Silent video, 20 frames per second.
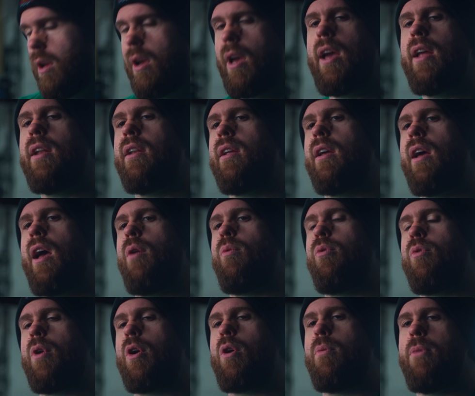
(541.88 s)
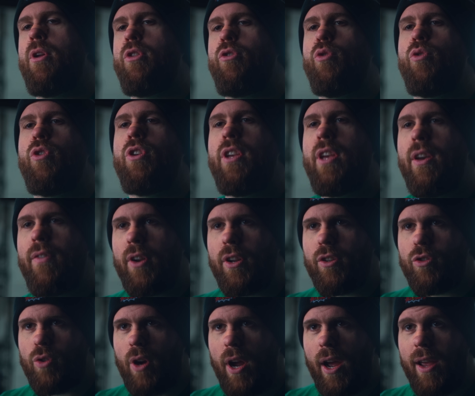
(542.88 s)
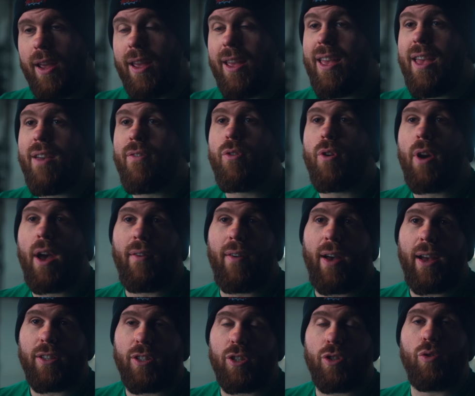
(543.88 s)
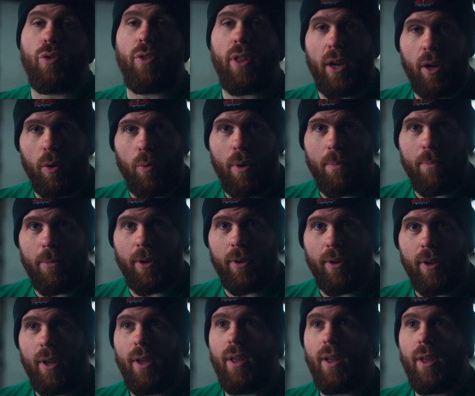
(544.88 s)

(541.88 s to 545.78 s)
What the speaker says: And I would recommend you give it a try if you have access to that equipment.